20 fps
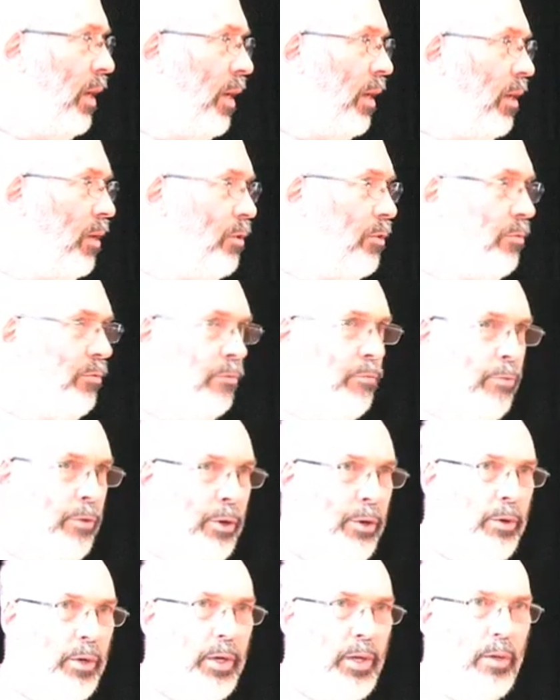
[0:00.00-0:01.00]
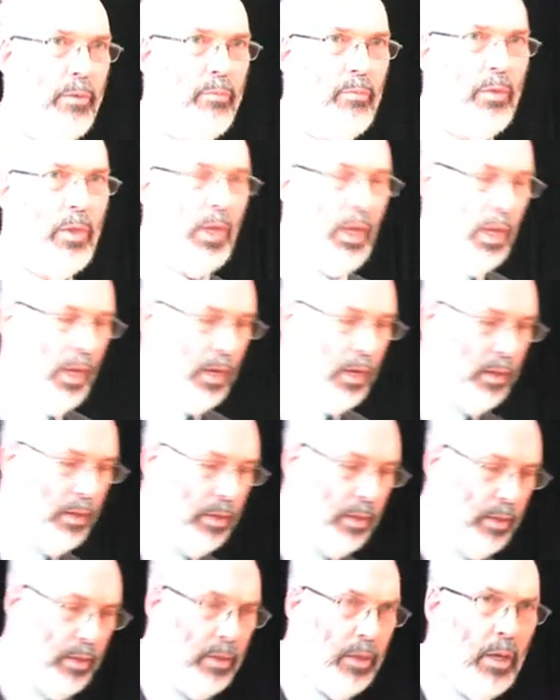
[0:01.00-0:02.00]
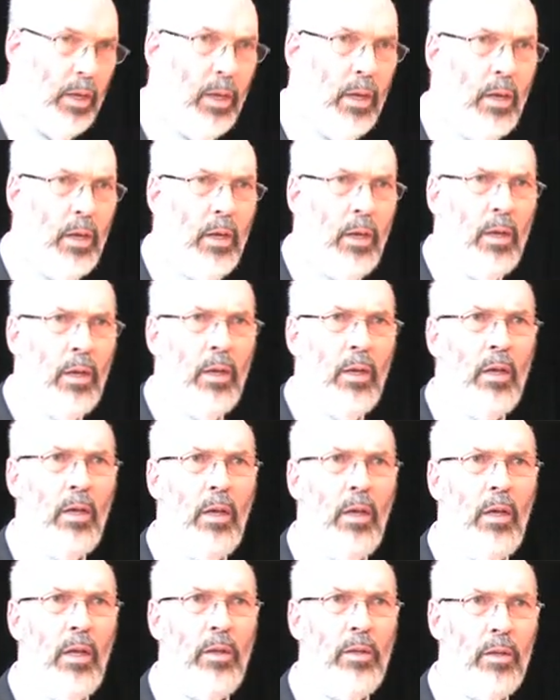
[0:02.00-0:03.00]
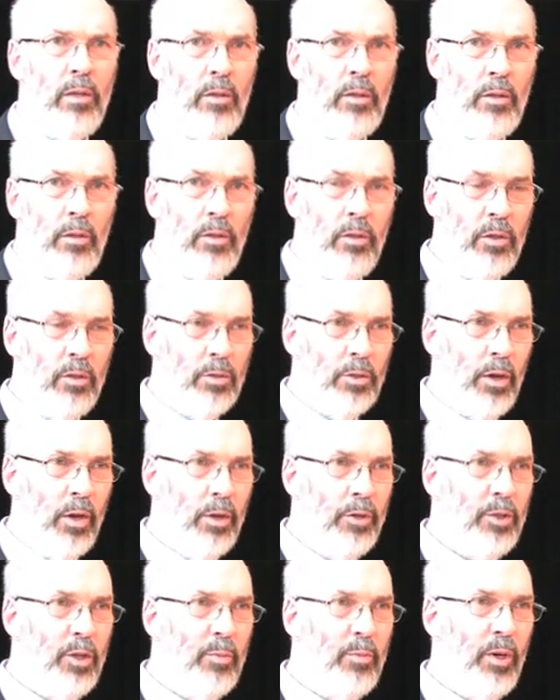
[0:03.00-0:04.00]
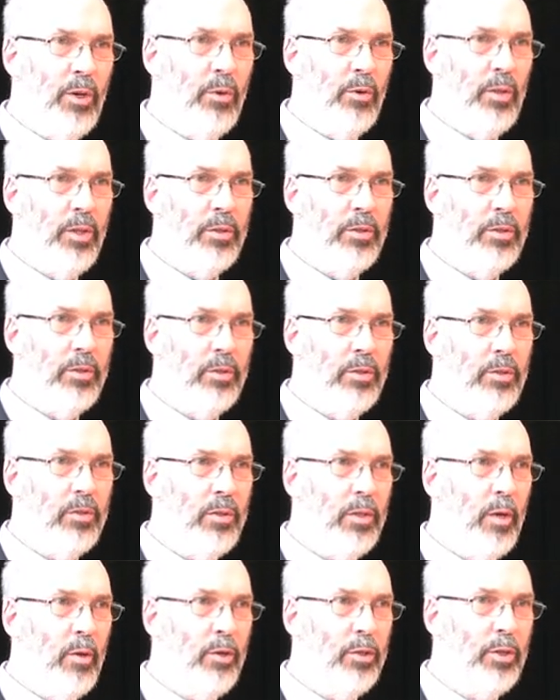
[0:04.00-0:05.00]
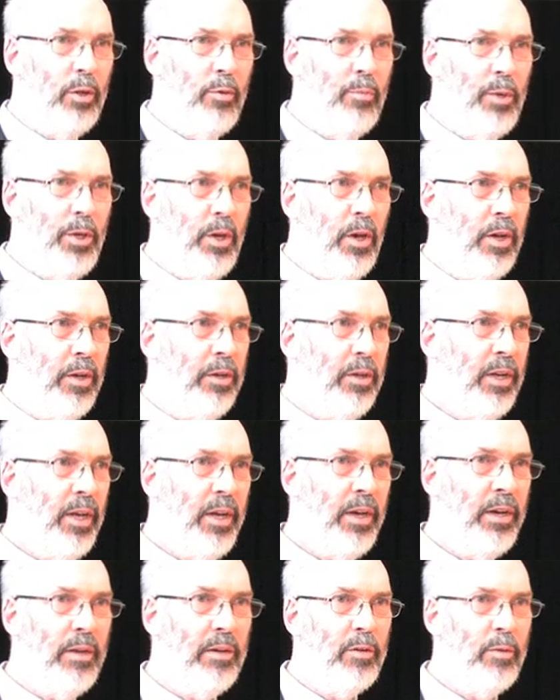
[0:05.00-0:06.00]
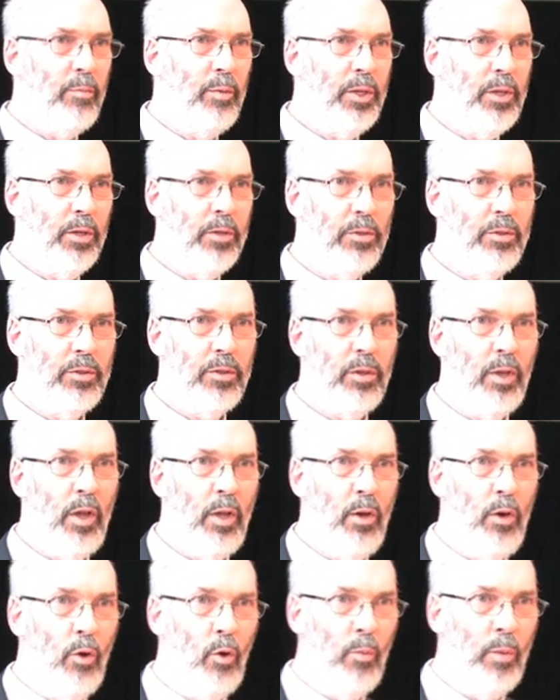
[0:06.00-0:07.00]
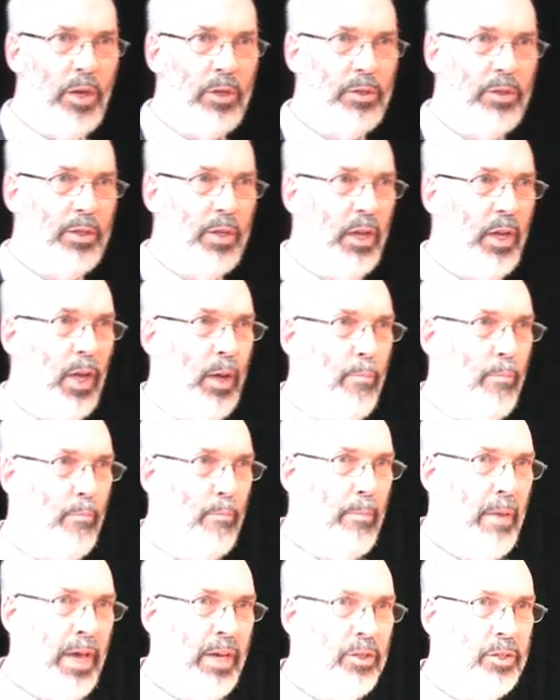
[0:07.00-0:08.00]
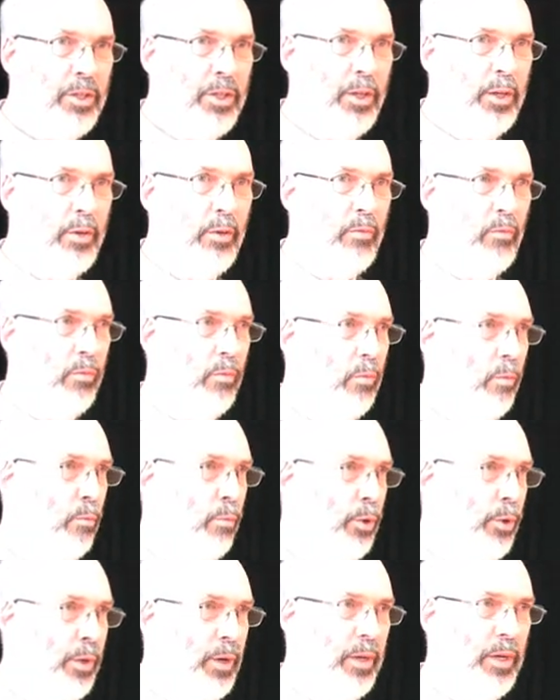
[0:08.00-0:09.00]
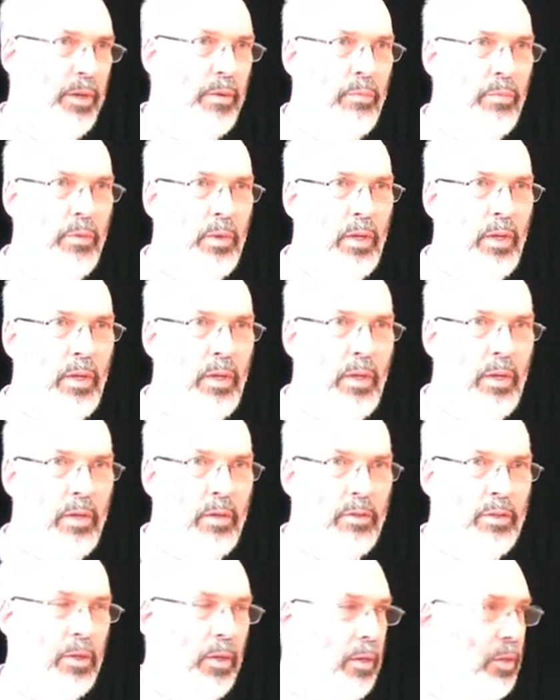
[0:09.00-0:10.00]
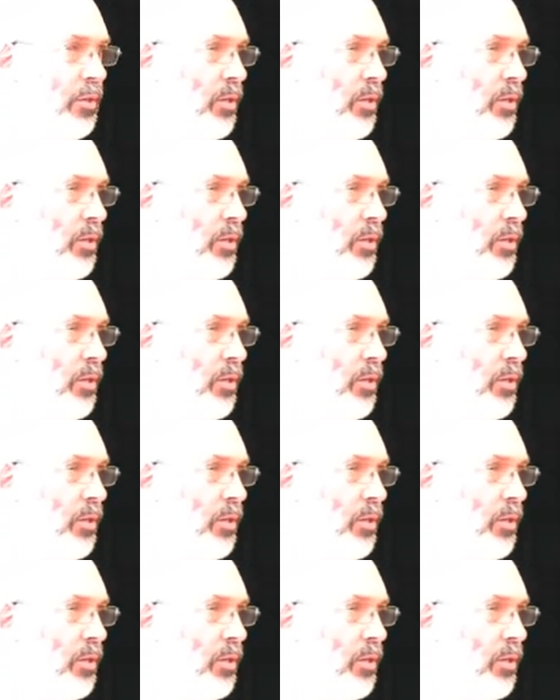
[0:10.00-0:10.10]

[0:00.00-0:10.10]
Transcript: Uh, it's very, uh, the, the, the scholarship on all this is uh, sort of beyond doubt, because almost a matching Buddha still